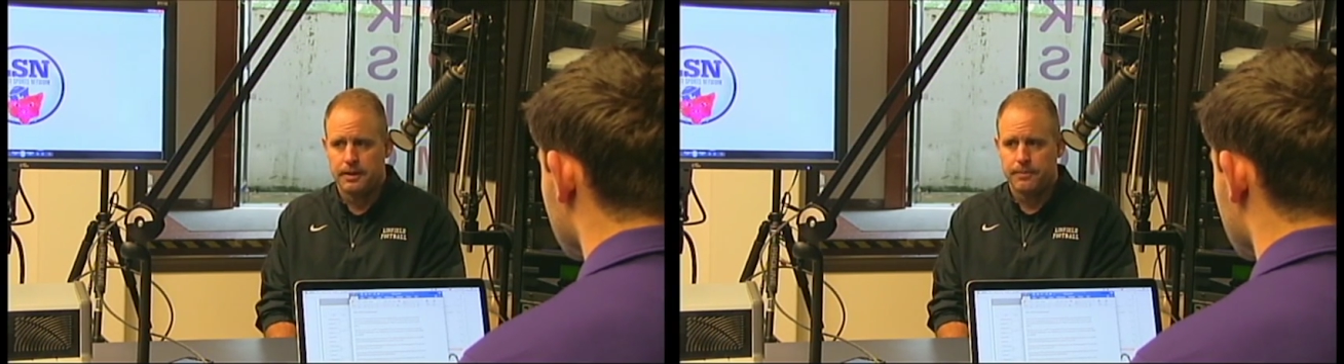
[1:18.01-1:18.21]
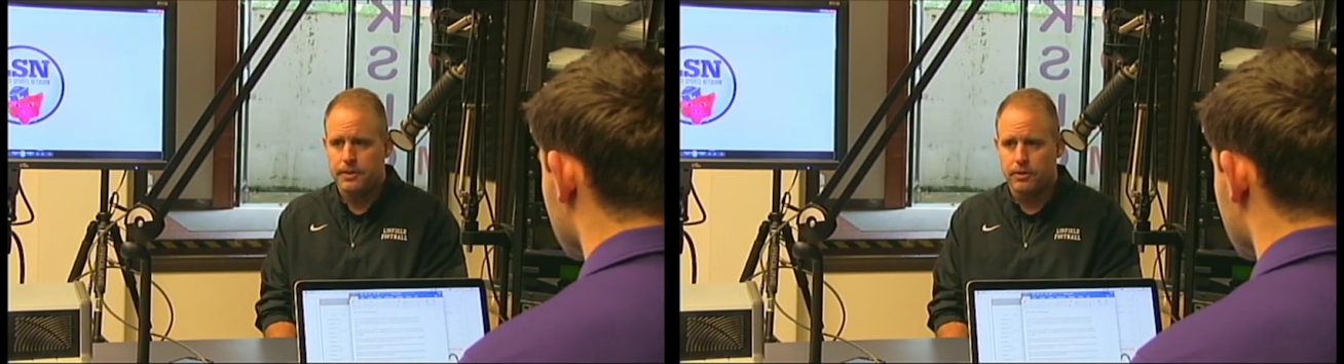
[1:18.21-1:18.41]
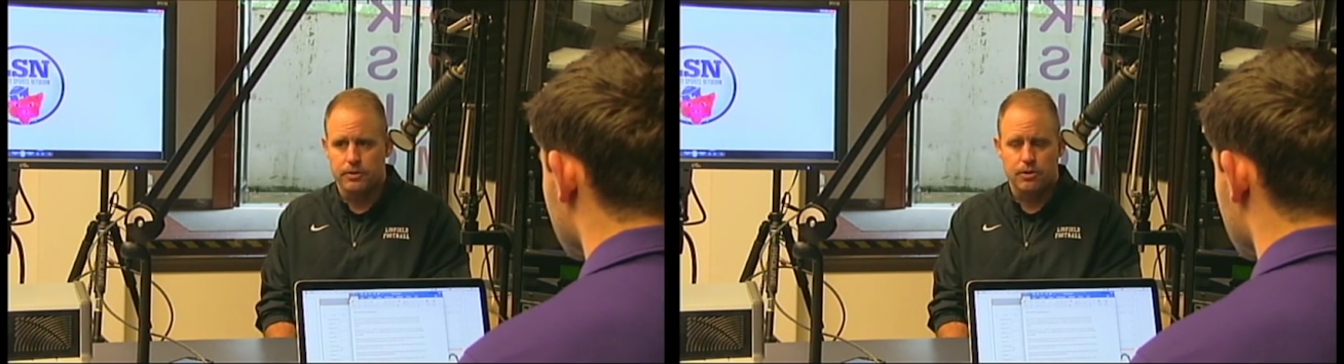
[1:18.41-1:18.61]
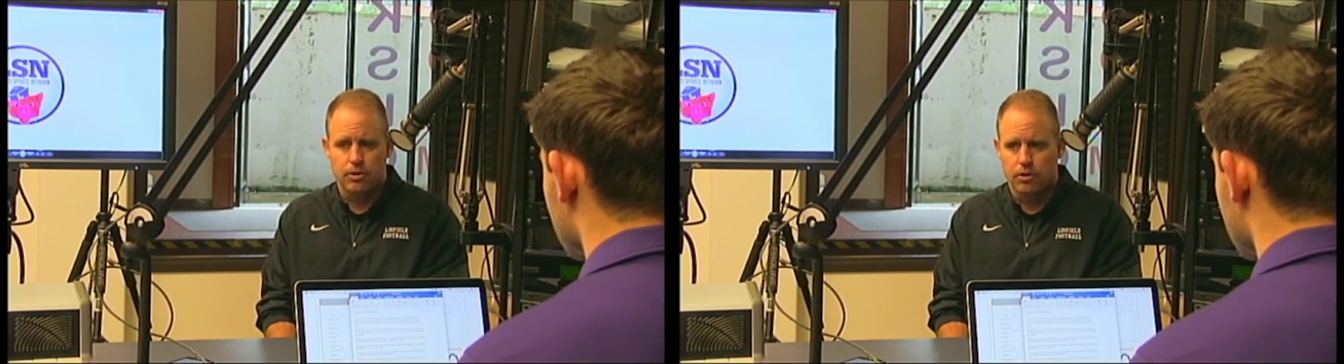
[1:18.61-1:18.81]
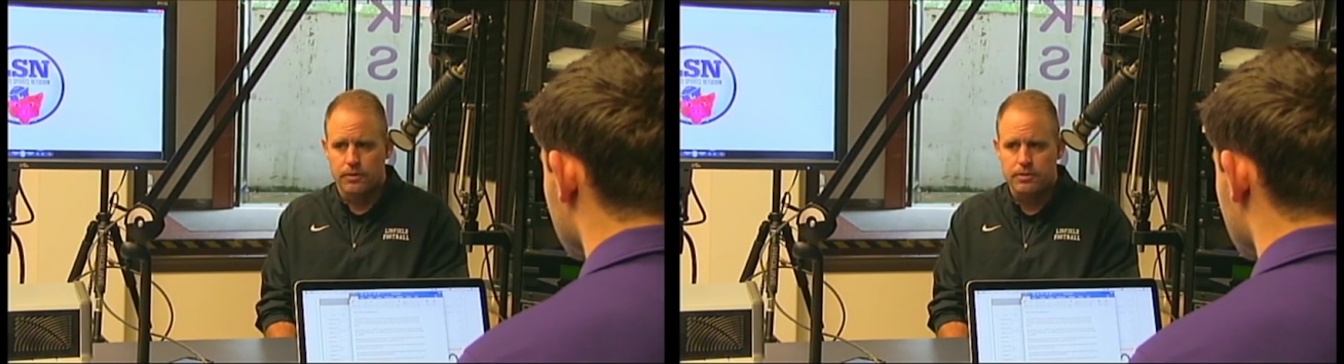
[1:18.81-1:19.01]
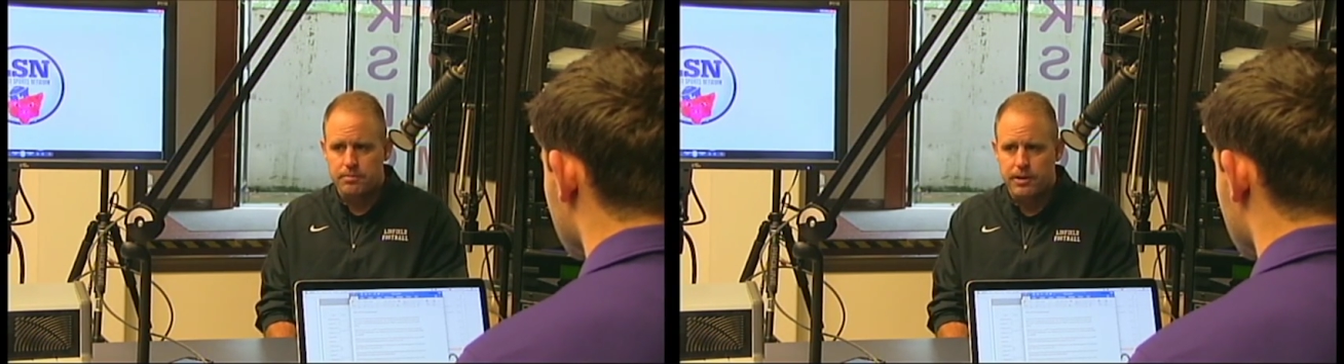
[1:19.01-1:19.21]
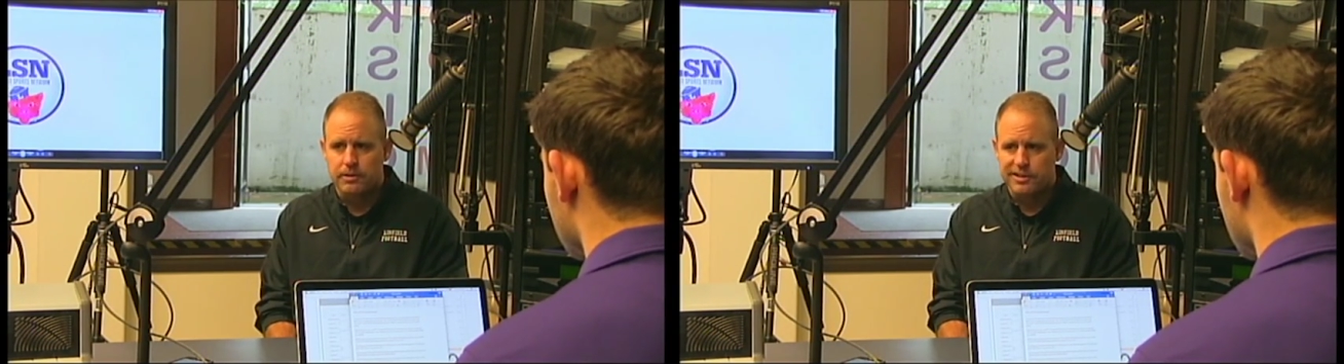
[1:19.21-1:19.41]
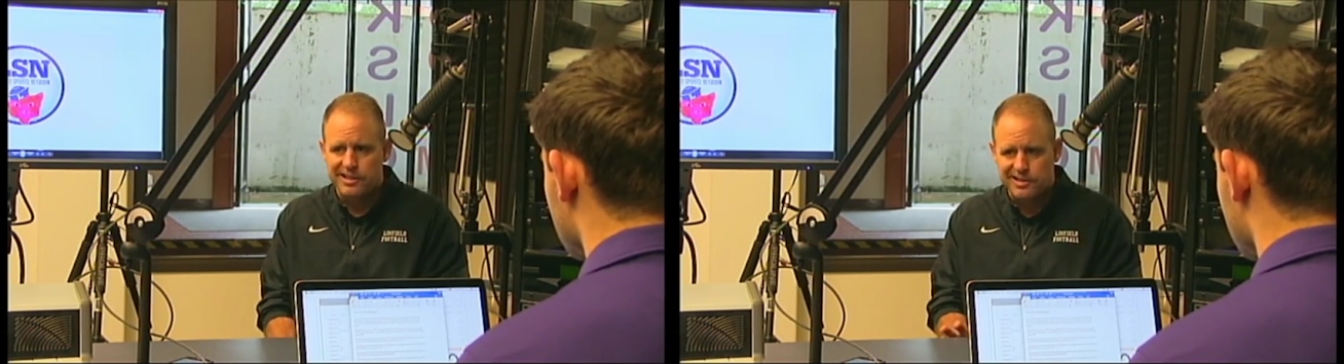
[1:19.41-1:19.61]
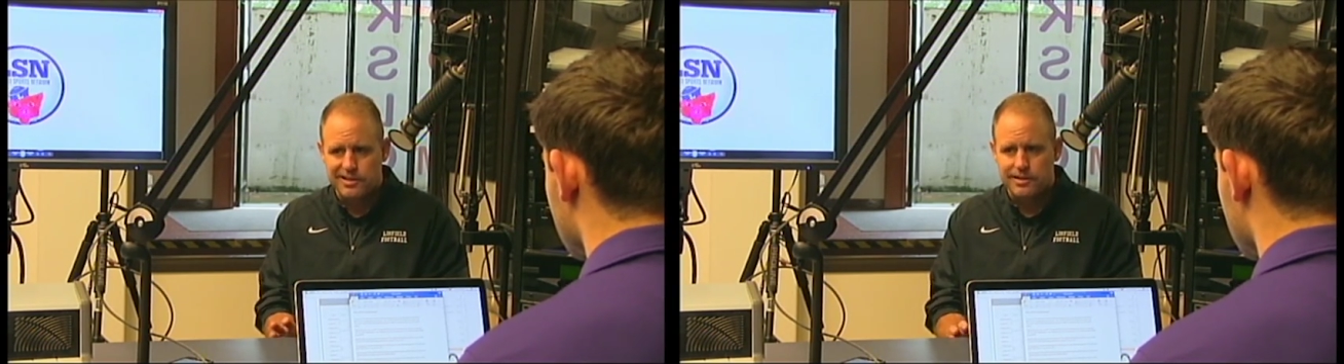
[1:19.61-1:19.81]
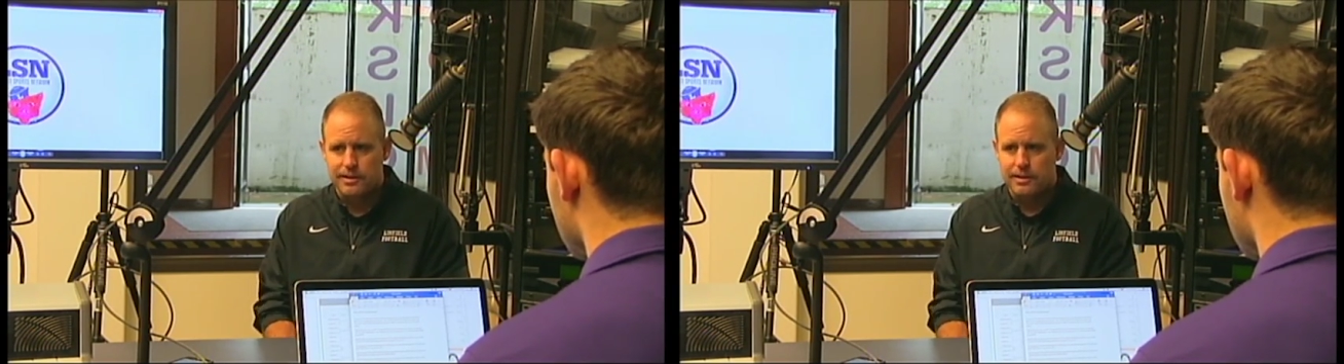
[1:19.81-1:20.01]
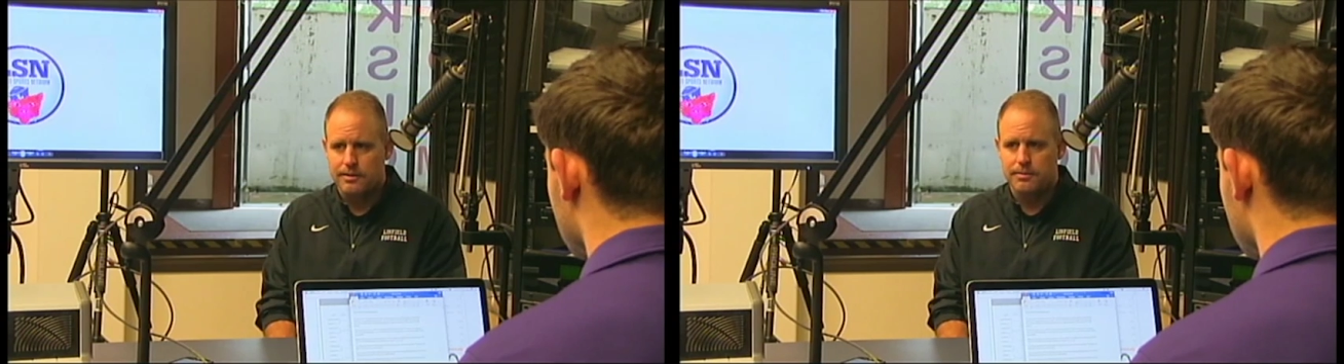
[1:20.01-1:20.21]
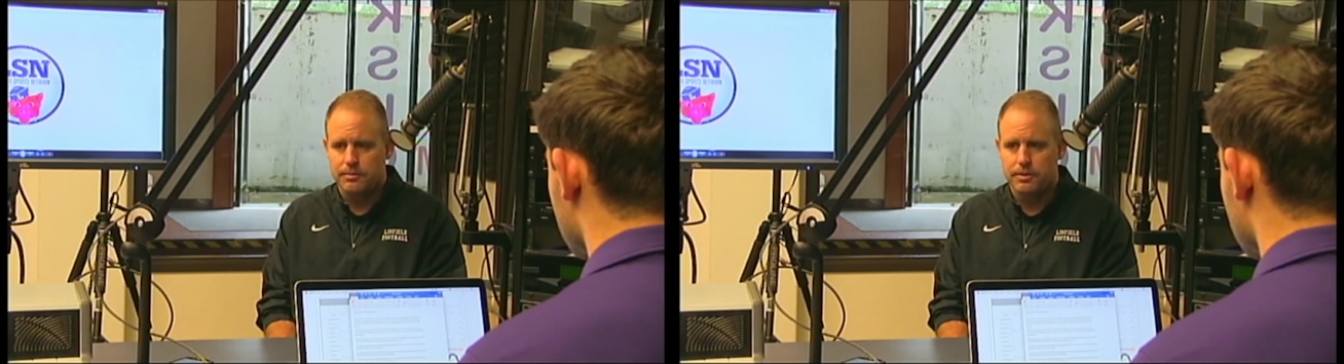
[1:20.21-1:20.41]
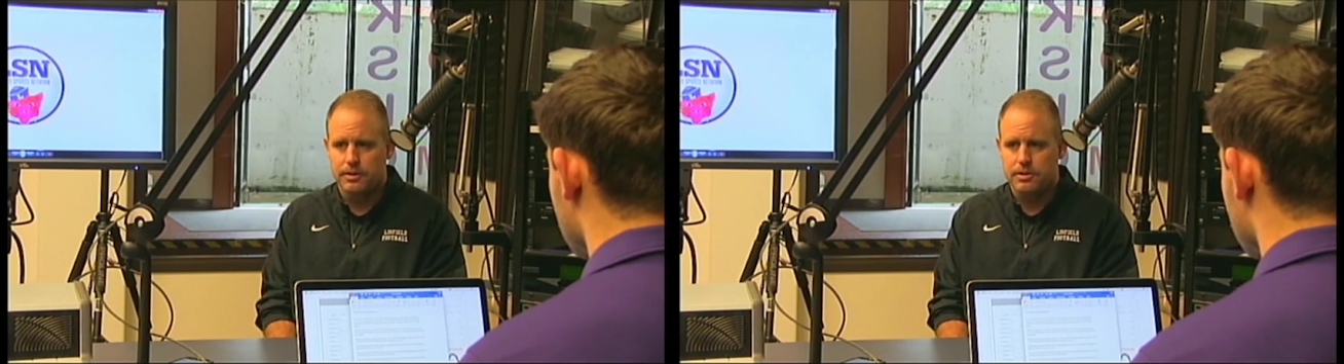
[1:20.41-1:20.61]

you know, the turnovers and penalties really